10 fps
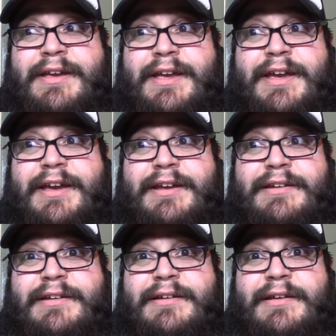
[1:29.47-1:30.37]
and
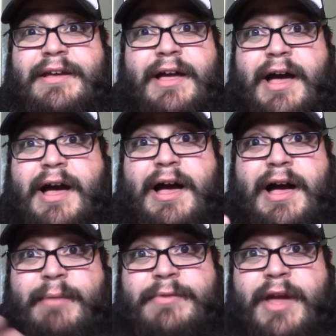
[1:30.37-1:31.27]

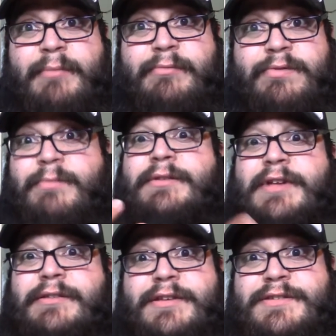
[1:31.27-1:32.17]
I'm numb from the
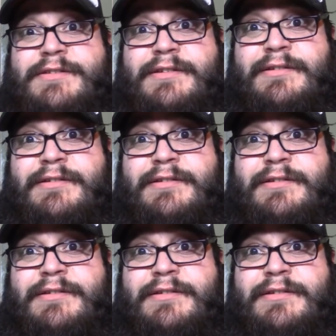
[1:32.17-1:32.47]
dentist.